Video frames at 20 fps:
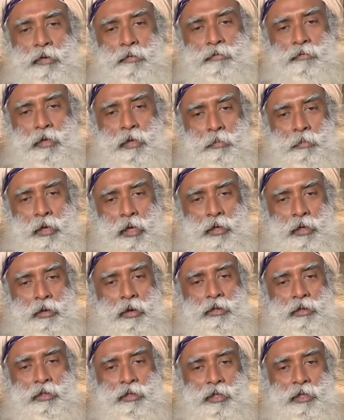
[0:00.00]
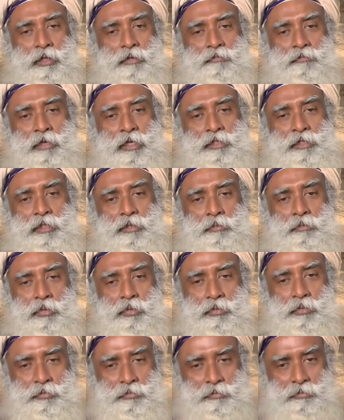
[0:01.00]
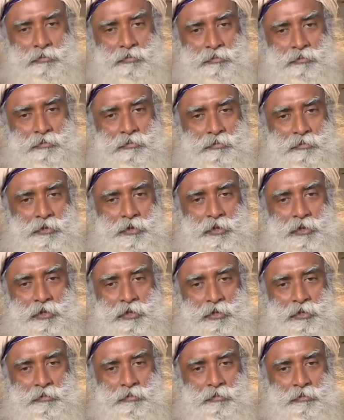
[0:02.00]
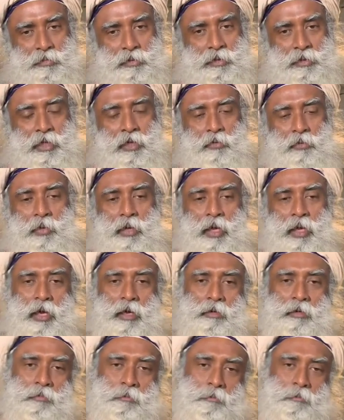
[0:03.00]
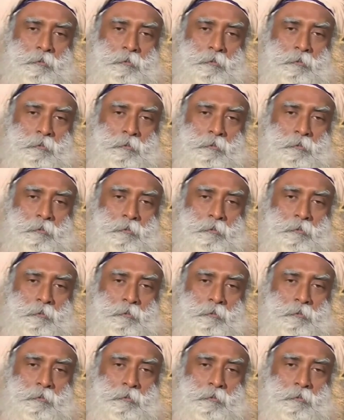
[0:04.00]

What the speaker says: from an ordinary flesh and bone system that we have.